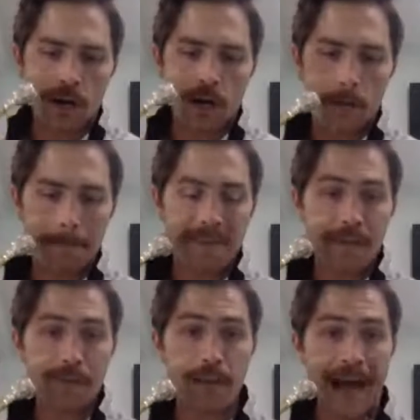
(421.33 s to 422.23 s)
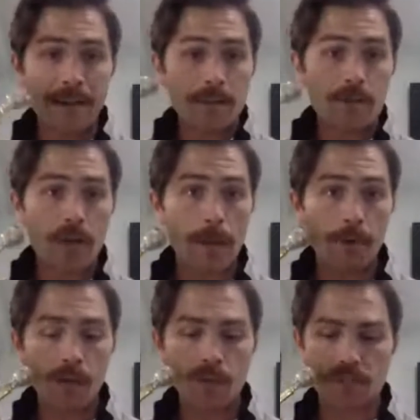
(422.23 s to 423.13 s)
our B flat
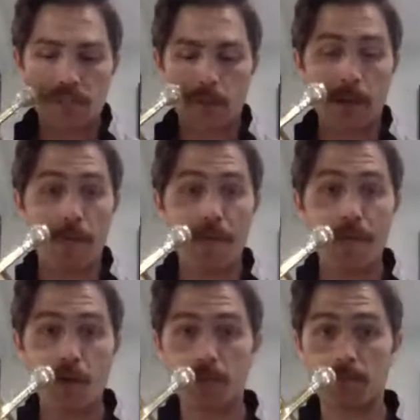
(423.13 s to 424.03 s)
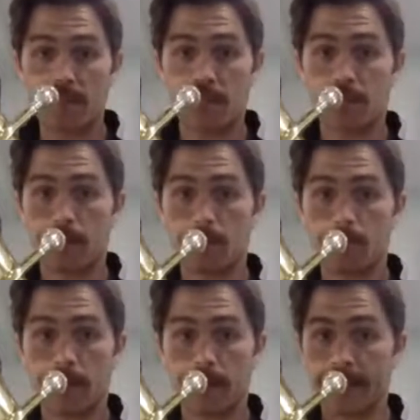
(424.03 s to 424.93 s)
trombones, which is going to be our first position,
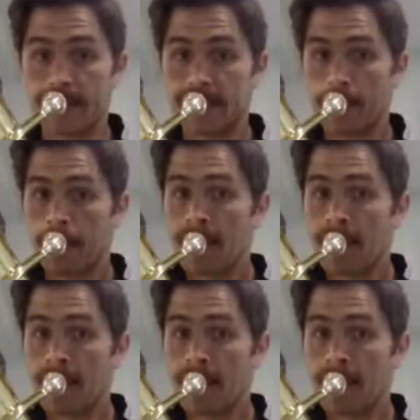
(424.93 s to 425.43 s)
like this.